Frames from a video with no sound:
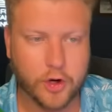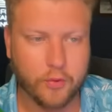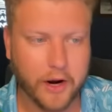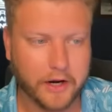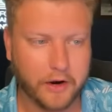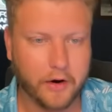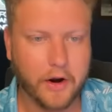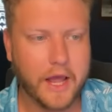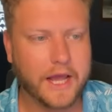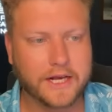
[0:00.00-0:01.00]
right here
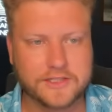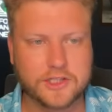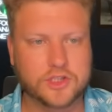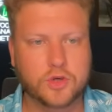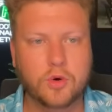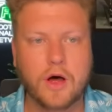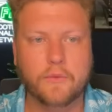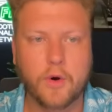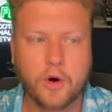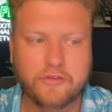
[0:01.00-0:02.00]
is this tool on
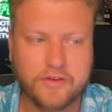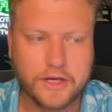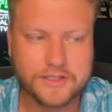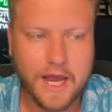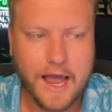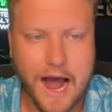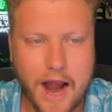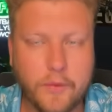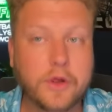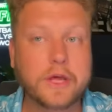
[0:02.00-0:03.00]
RotoViz. I
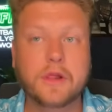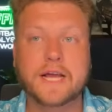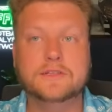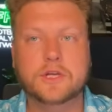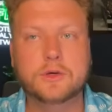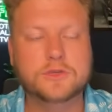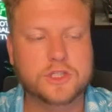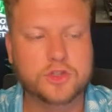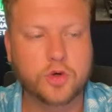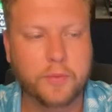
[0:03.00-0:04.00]
really like to use
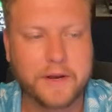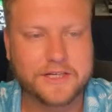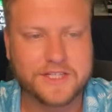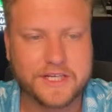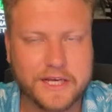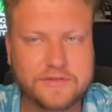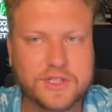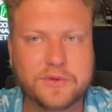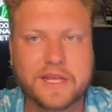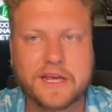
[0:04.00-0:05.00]
this tool because it gives
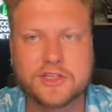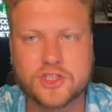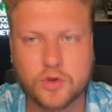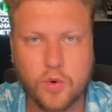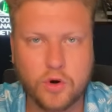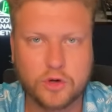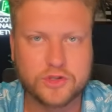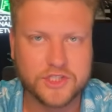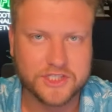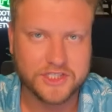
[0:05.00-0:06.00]
you the historical
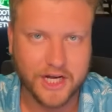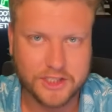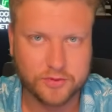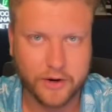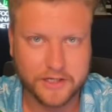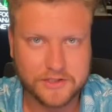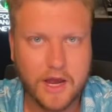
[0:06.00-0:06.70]
success rates